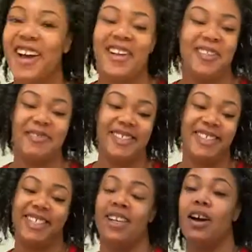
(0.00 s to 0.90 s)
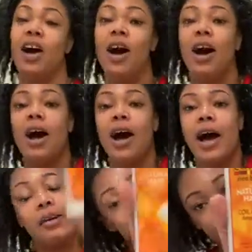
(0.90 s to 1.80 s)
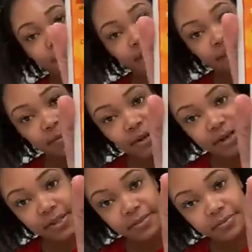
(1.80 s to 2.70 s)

I'm just kidding, y'all. I'll be using this product.